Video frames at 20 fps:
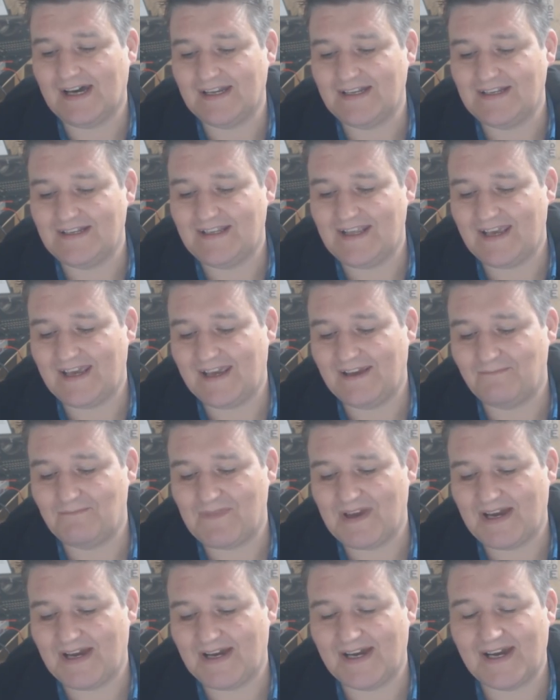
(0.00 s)
and
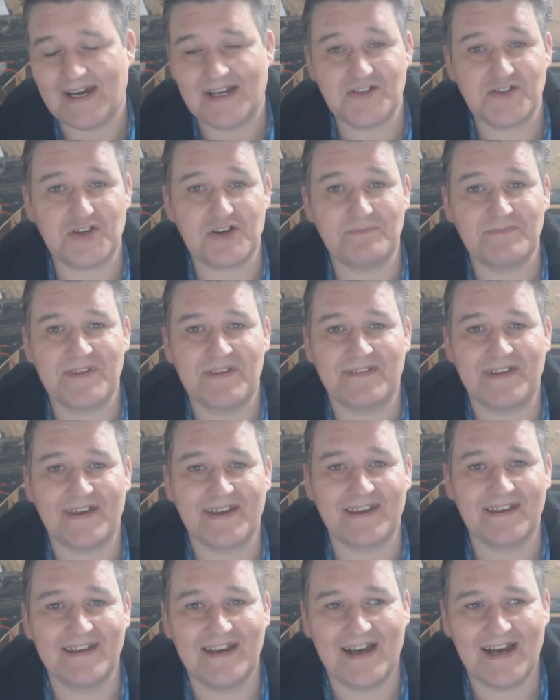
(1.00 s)
I dropped the
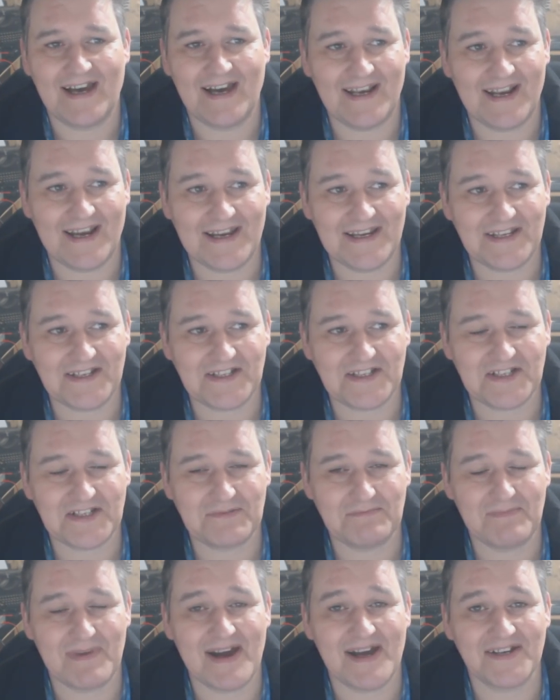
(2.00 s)
thing and I
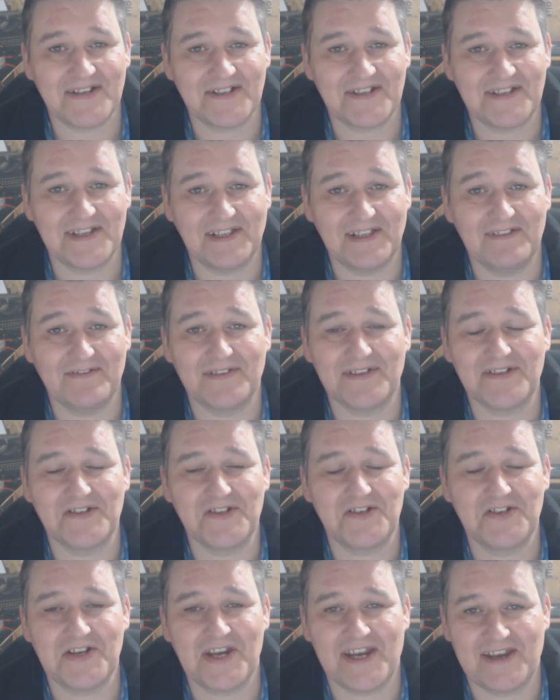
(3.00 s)
smashed the living
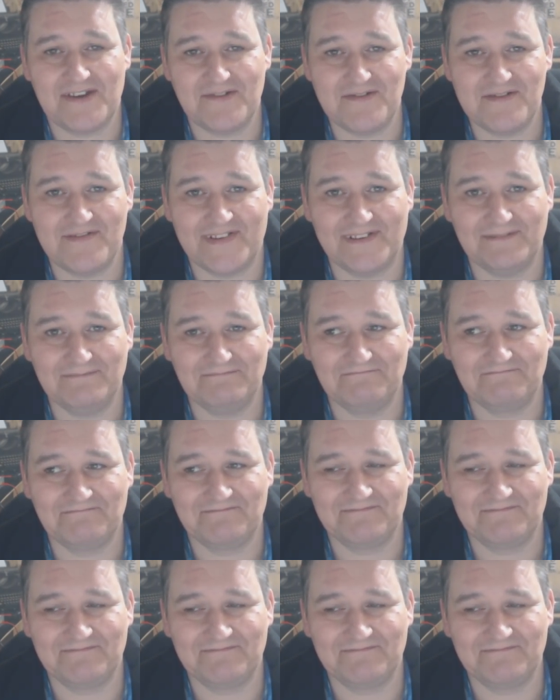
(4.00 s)
shit out of